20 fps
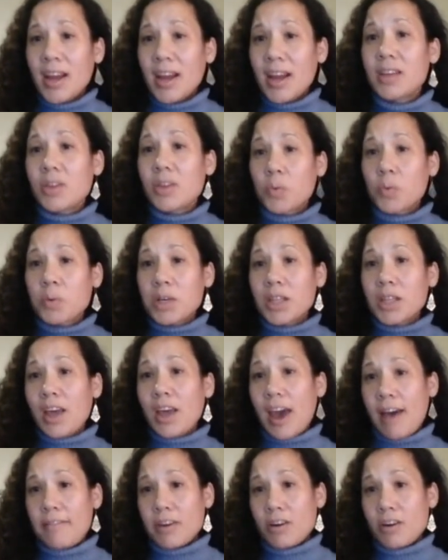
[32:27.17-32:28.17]
and they're really
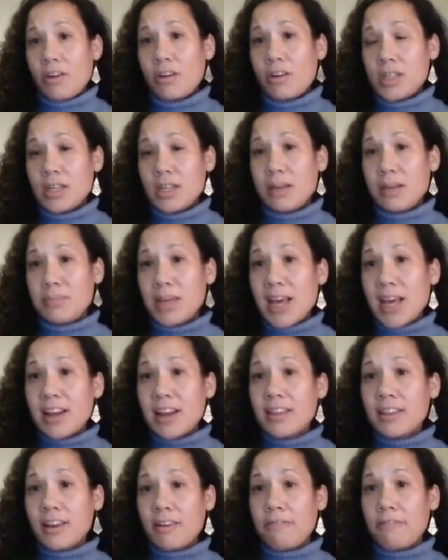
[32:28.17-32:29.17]
having a hard time
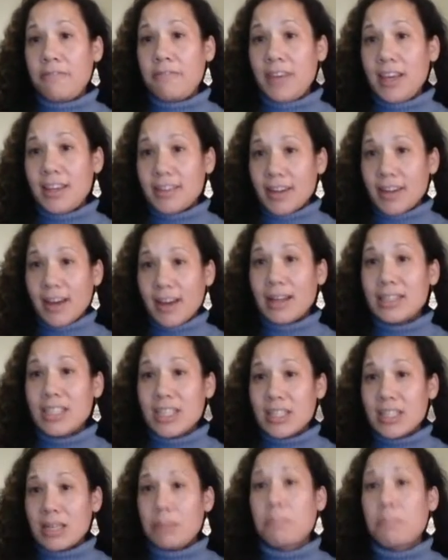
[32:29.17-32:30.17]
getting their feet
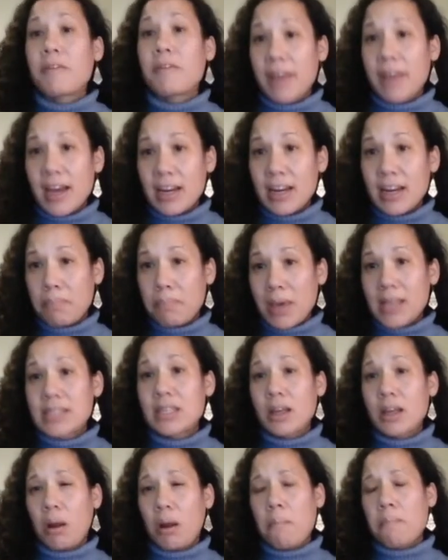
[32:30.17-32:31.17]
just in providing
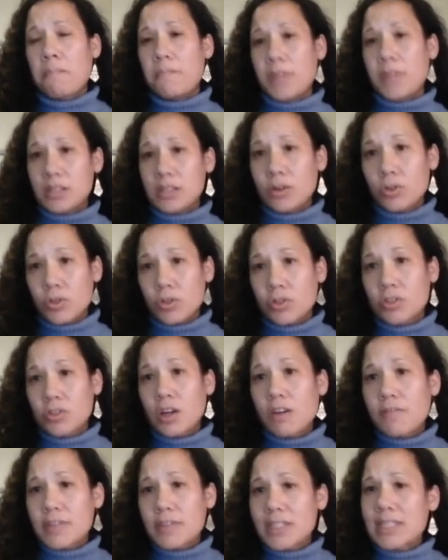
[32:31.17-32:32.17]
basic social
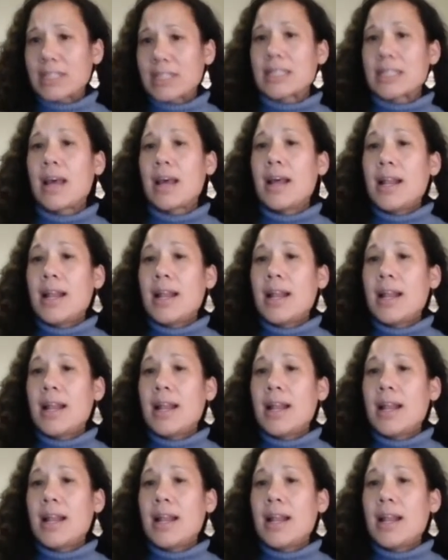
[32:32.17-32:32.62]
services,